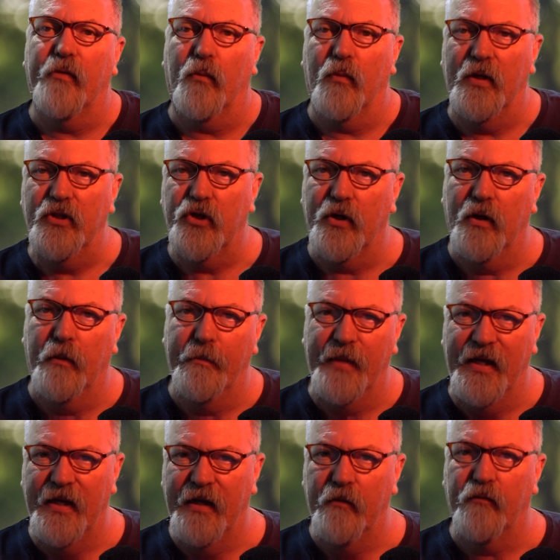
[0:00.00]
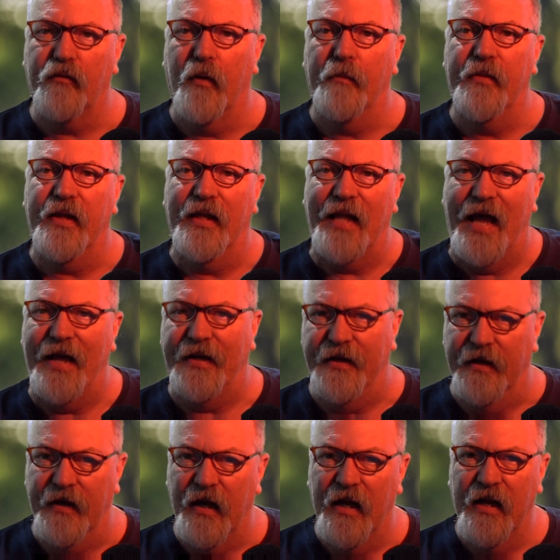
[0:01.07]
original meaning from the
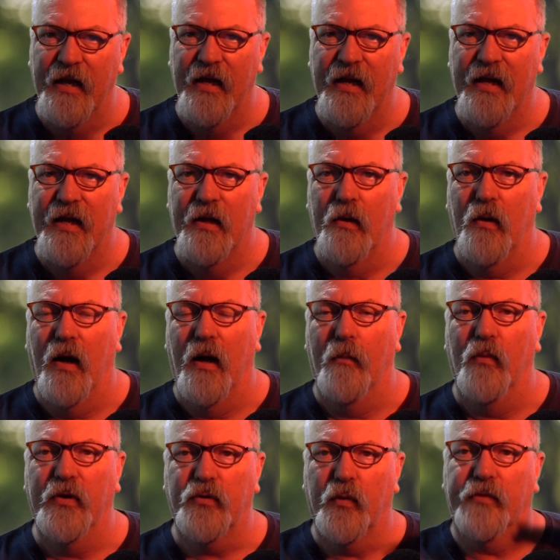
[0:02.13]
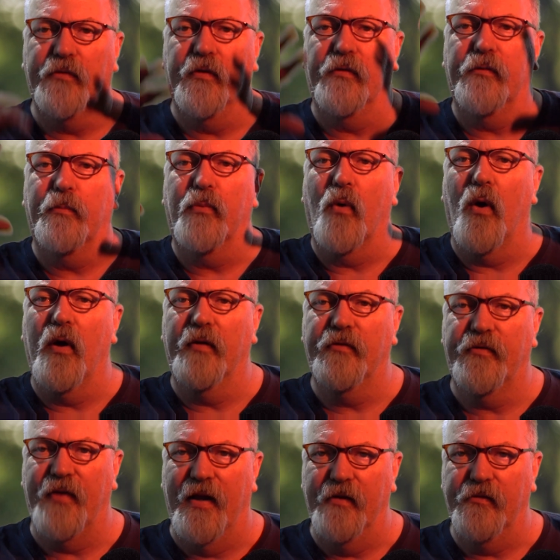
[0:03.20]
Latin, which was its broad
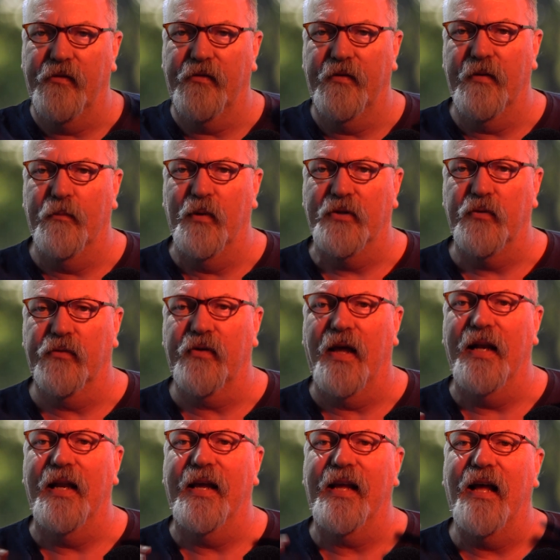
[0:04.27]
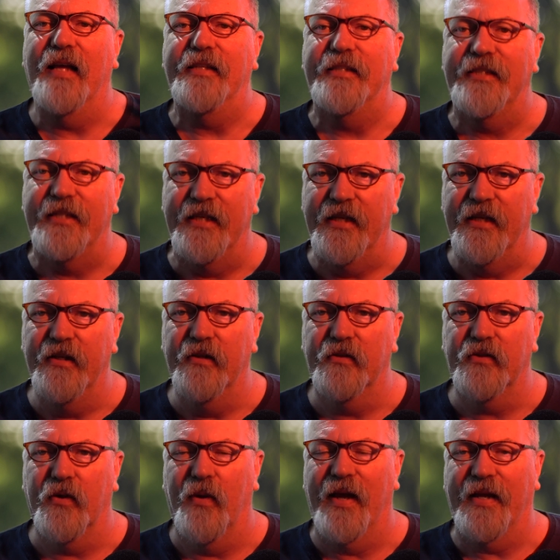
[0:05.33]
sense, which was kind of like I see.
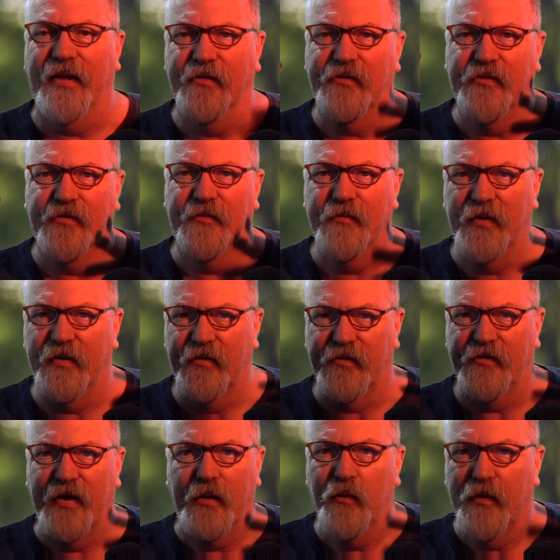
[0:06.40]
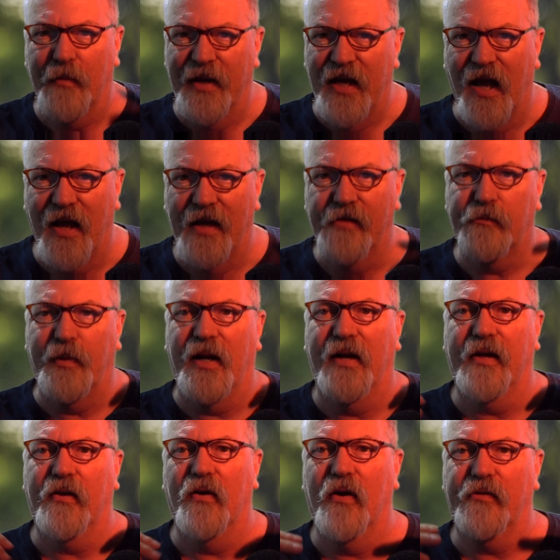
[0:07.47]
So I can see with my eyes, but I
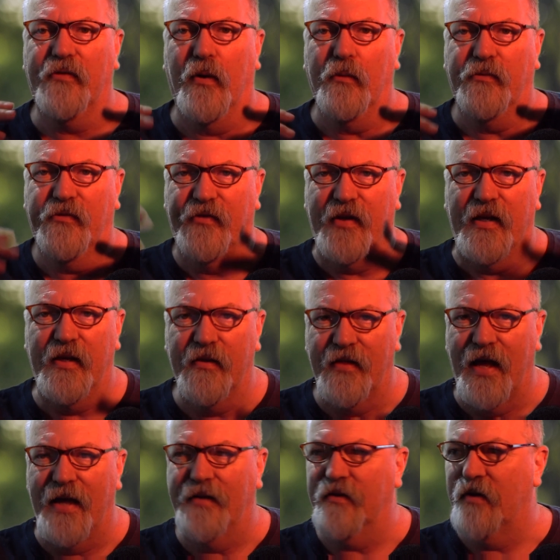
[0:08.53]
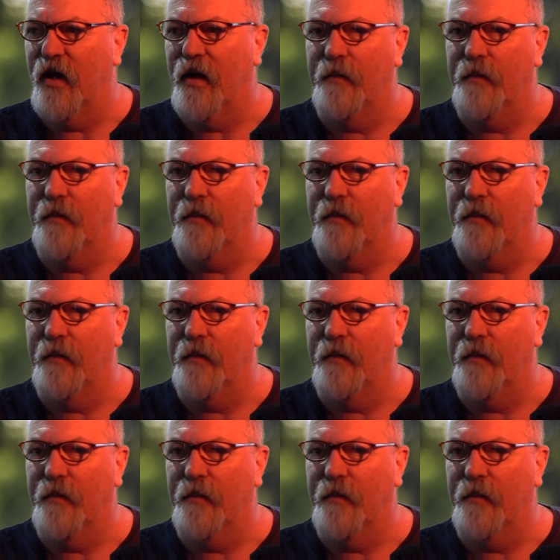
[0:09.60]
can also see that